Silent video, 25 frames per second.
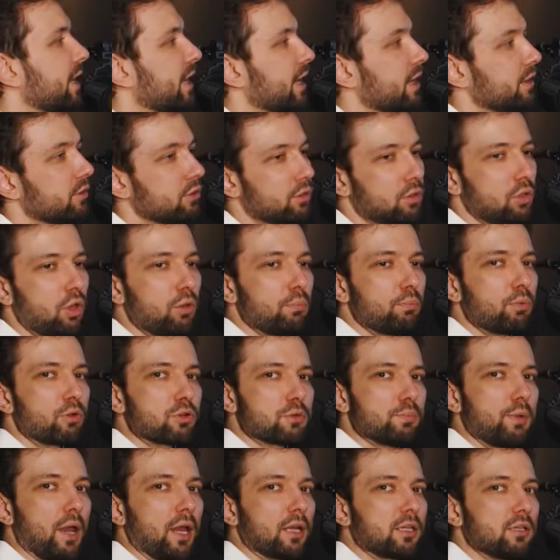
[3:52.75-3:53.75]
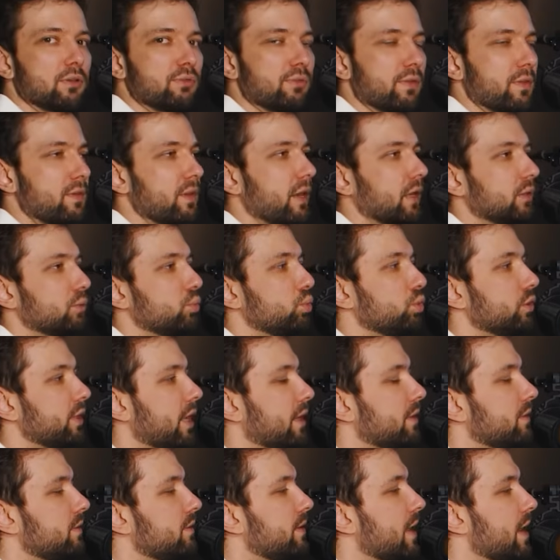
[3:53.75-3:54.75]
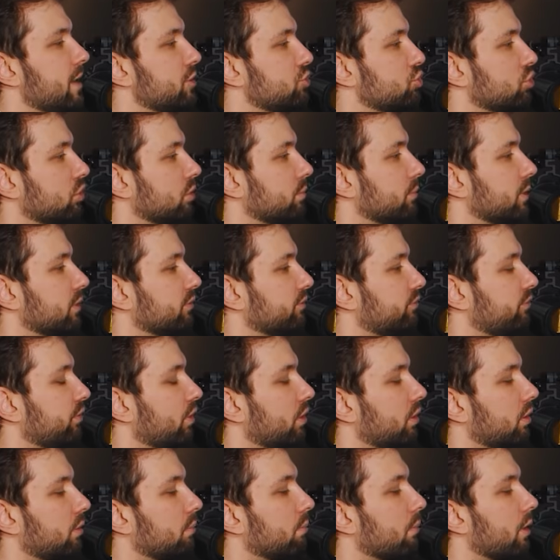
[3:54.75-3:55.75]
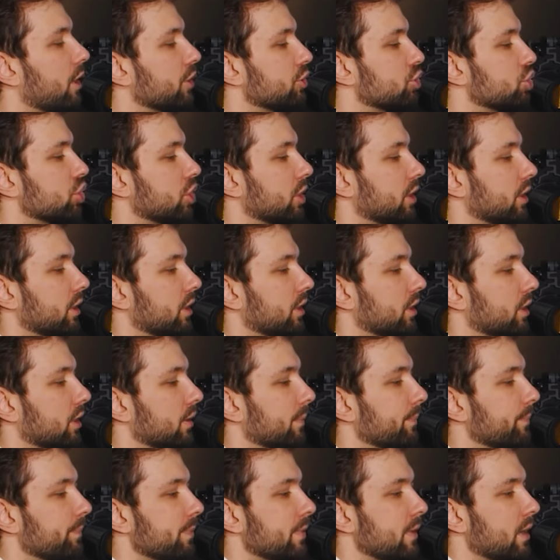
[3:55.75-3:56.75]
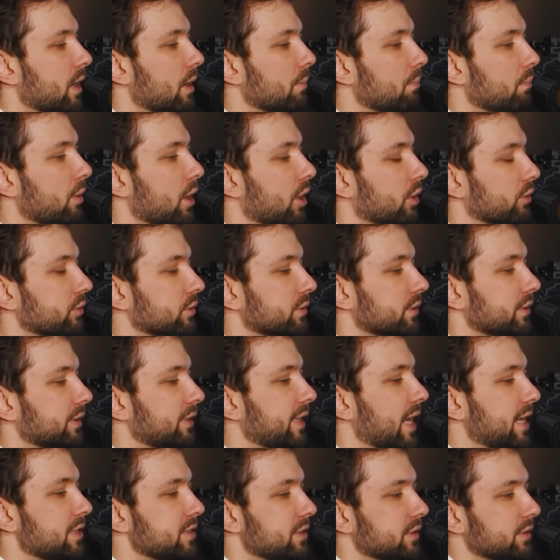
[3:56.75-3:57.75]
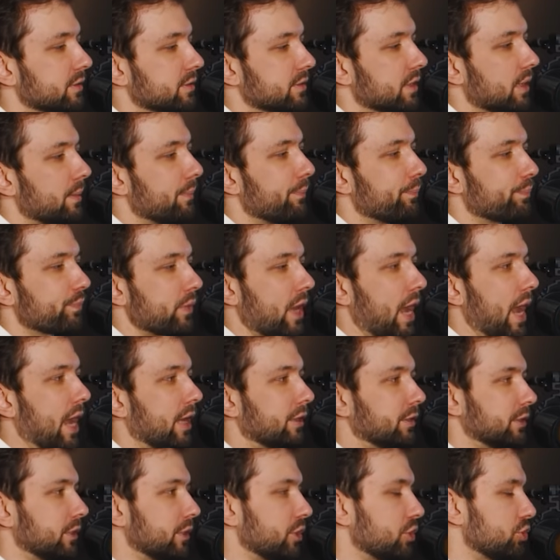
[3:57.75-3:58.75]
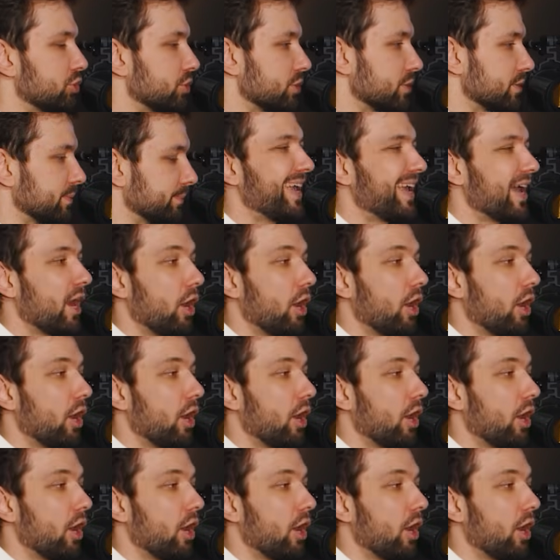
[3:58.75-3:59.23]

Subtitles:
in the long perspective that would endanger me very much about getting some hand issues.